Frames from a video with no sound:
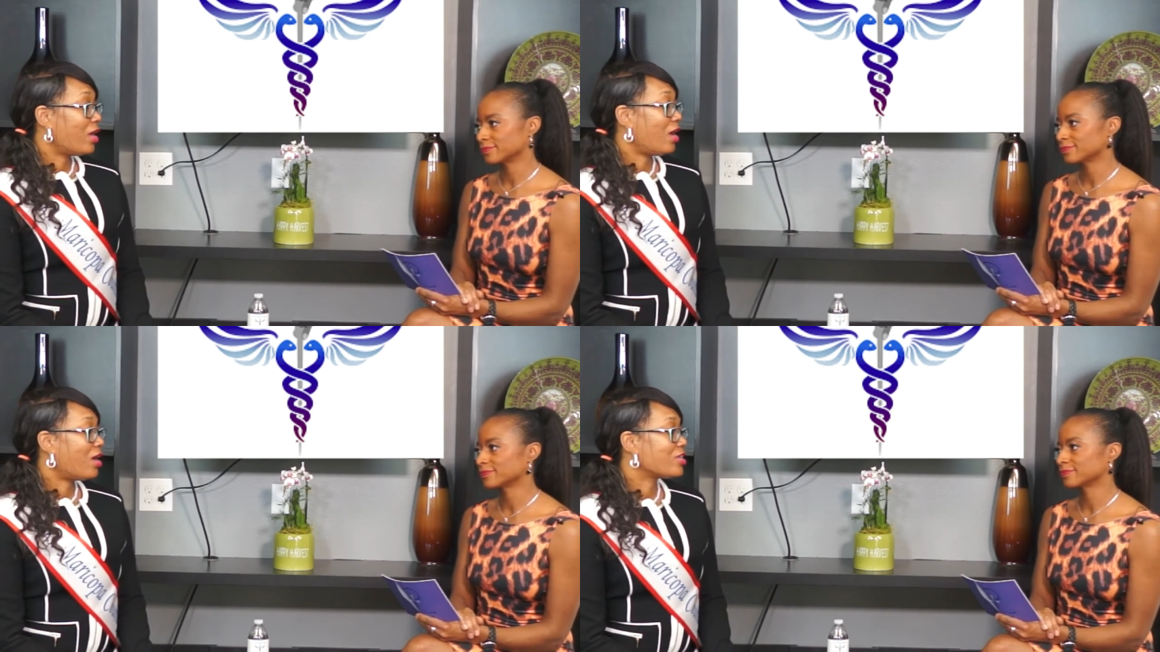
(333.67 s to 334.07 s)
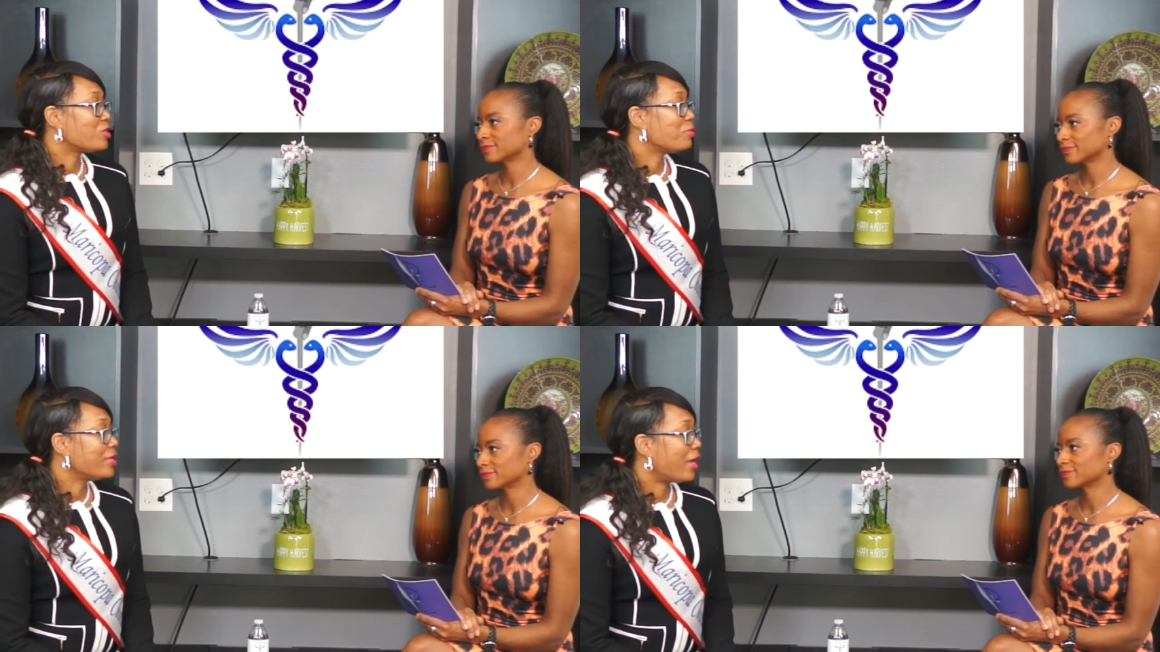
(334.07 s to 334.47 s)
Speaker 1: Uh, to
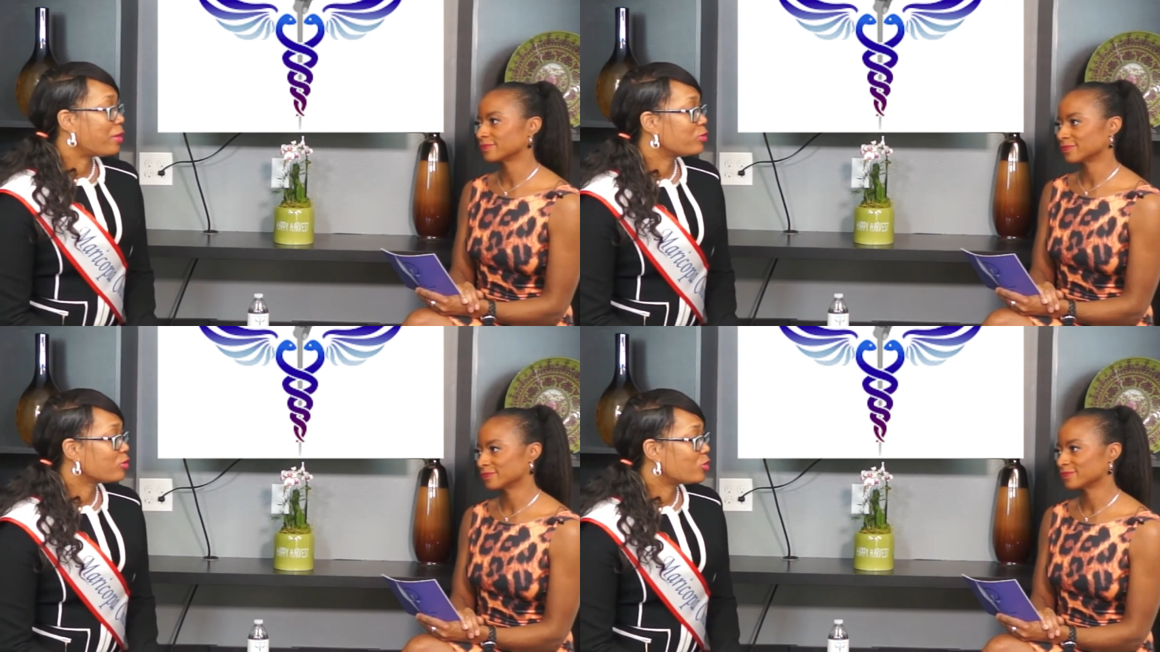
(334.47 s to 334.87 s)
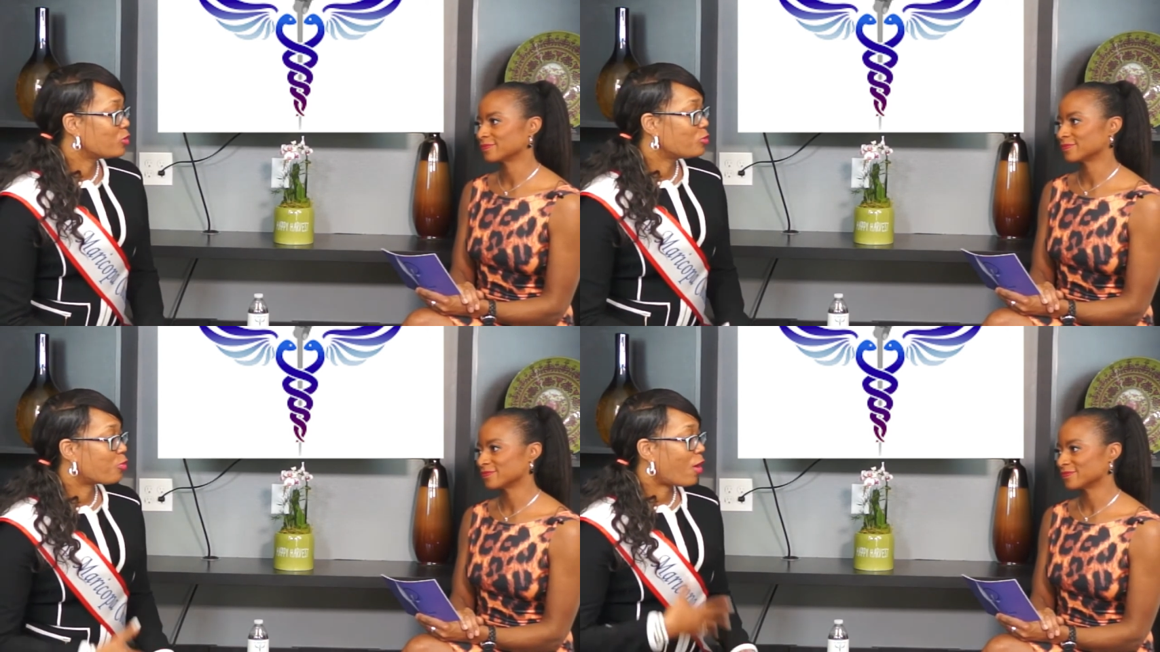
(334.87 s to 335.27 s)
be able
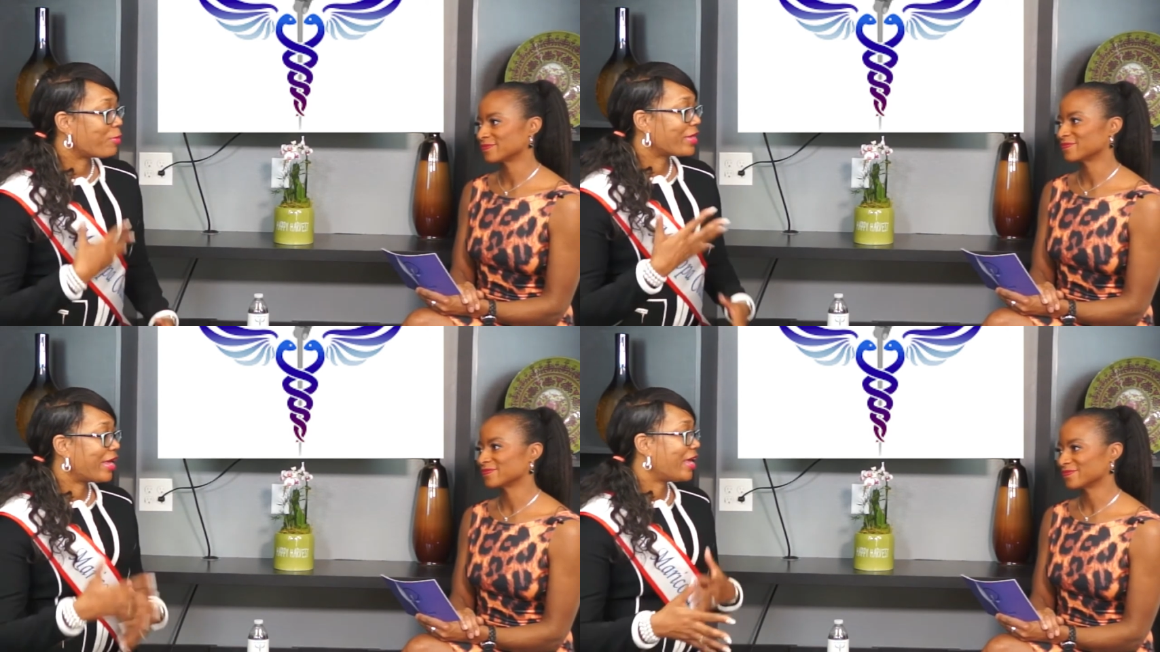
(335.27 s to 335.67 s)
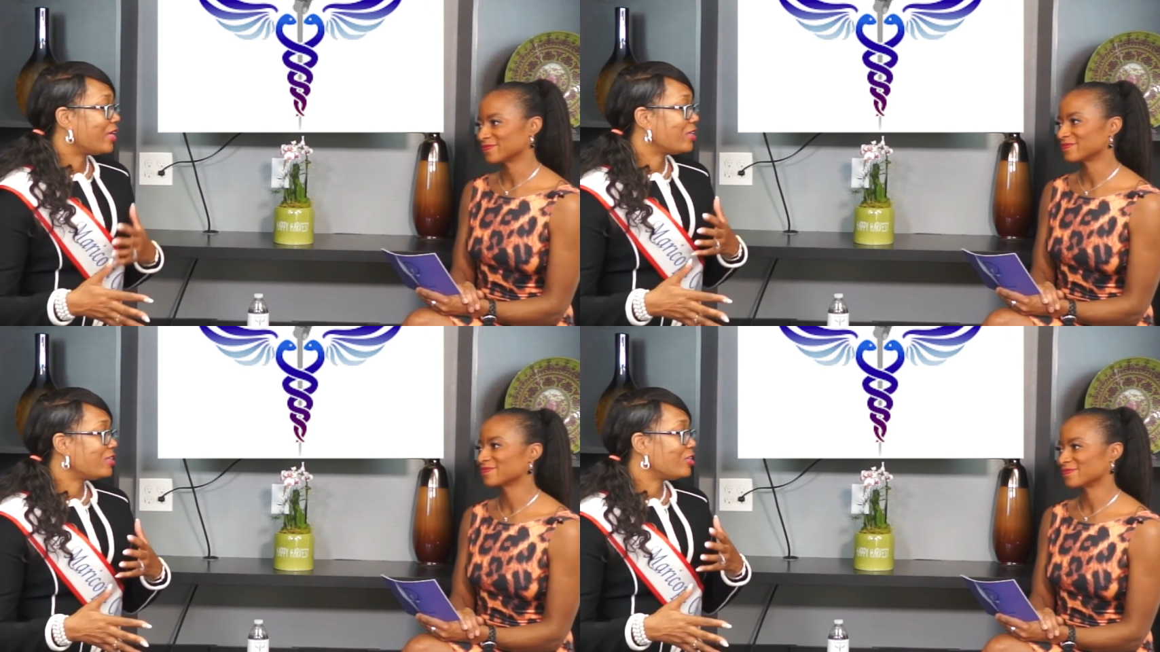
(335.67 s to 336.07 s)
to propagate
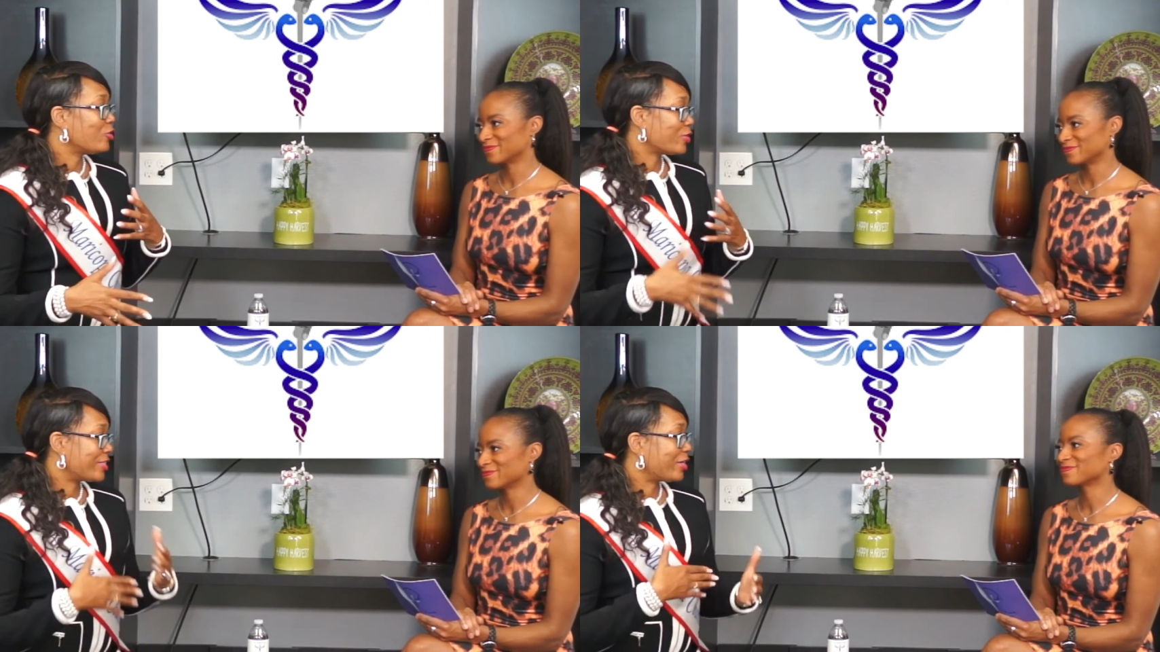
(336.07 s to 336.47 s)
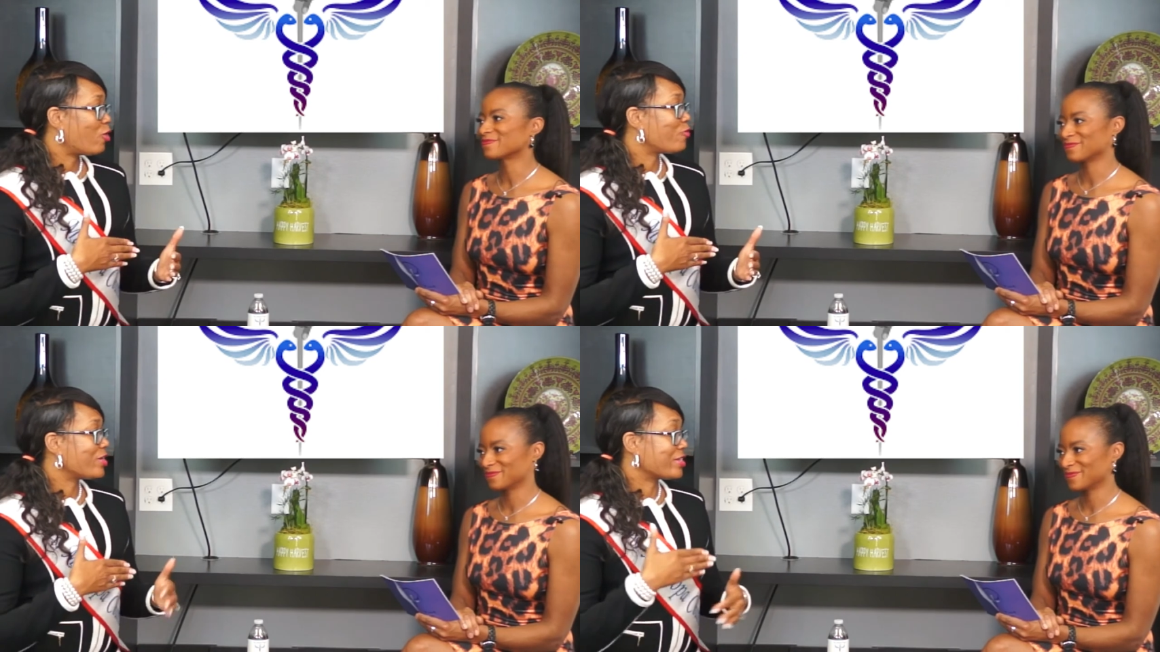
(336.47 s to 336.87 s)

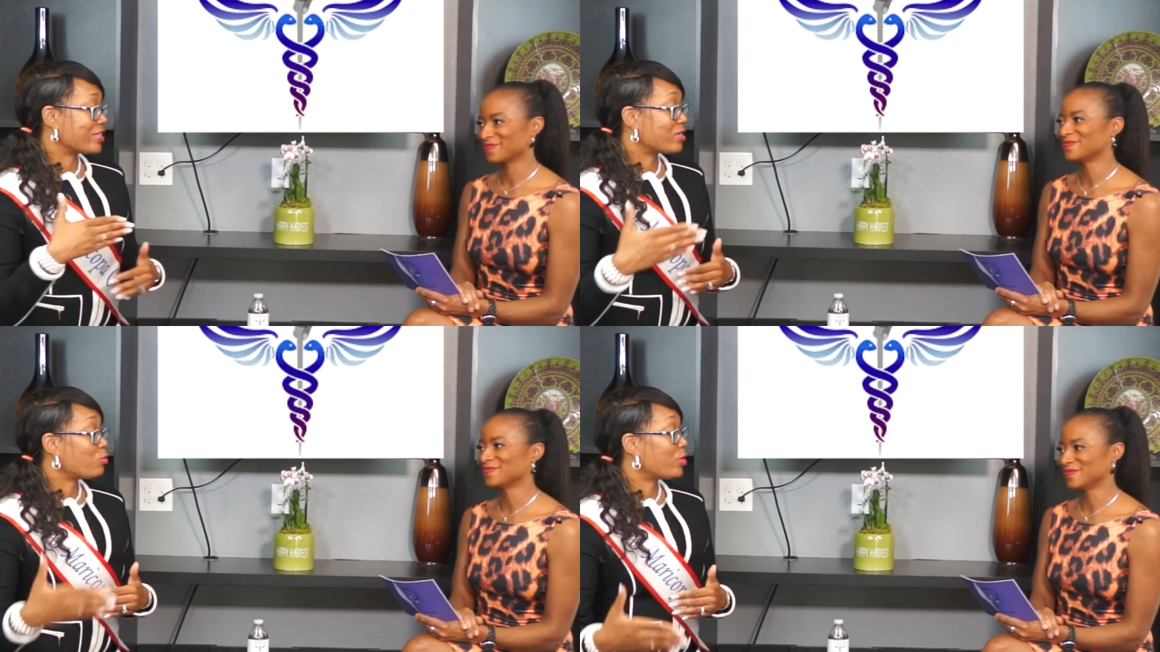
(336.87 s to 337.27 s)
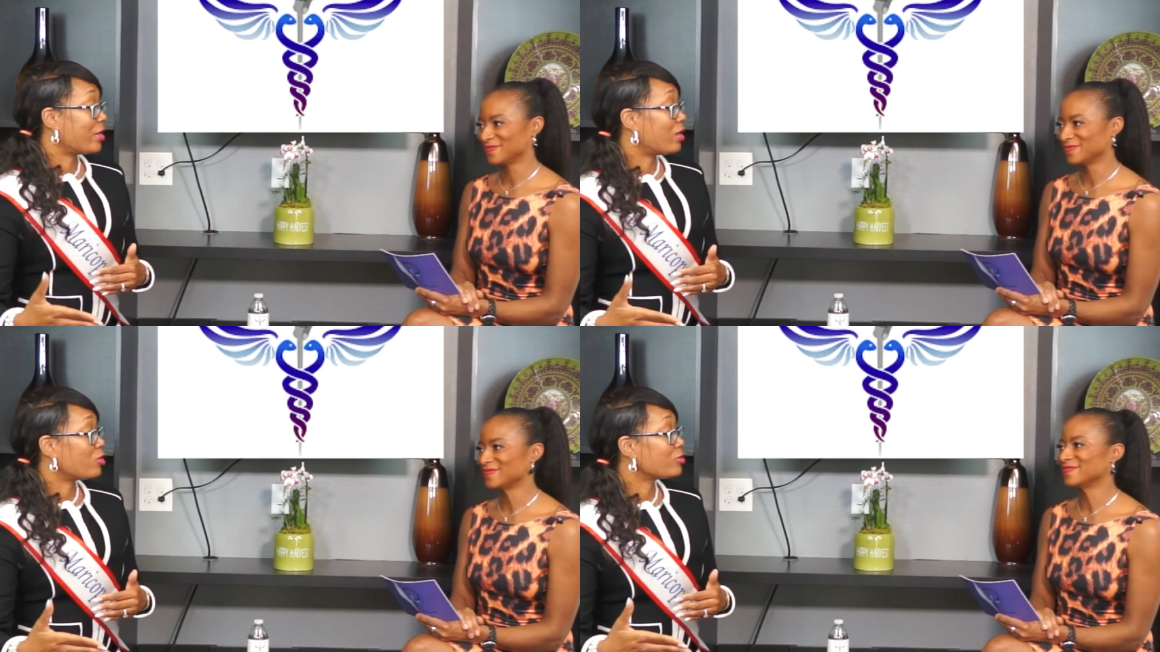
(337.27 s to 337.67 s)
yourself into someone
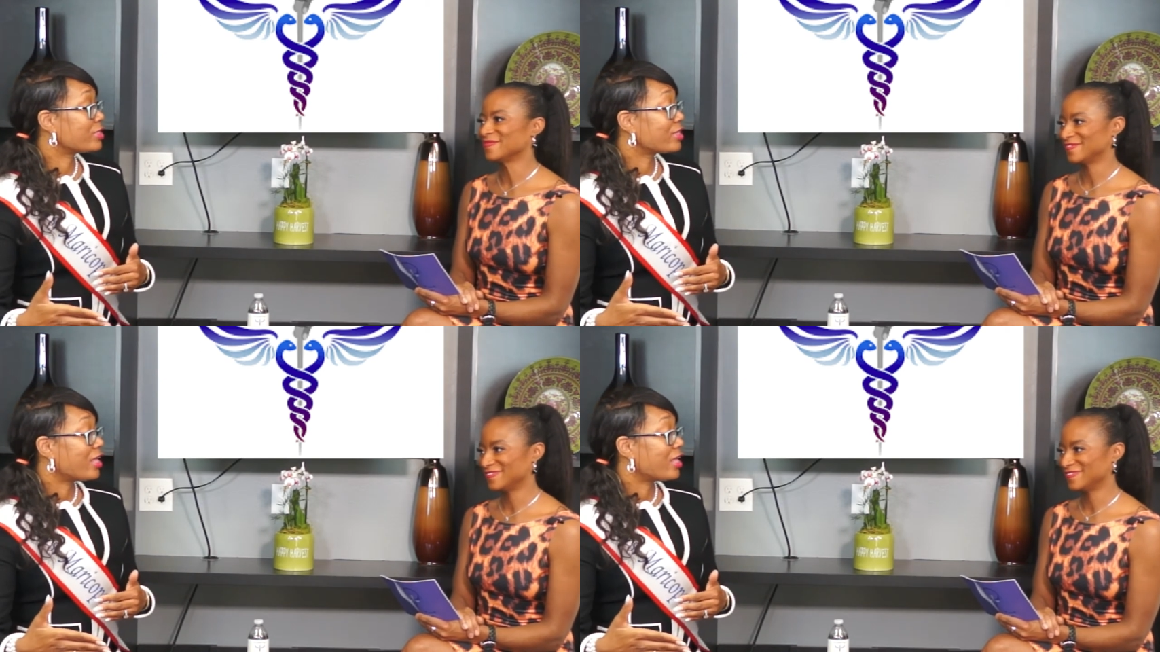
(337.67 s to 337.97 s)
else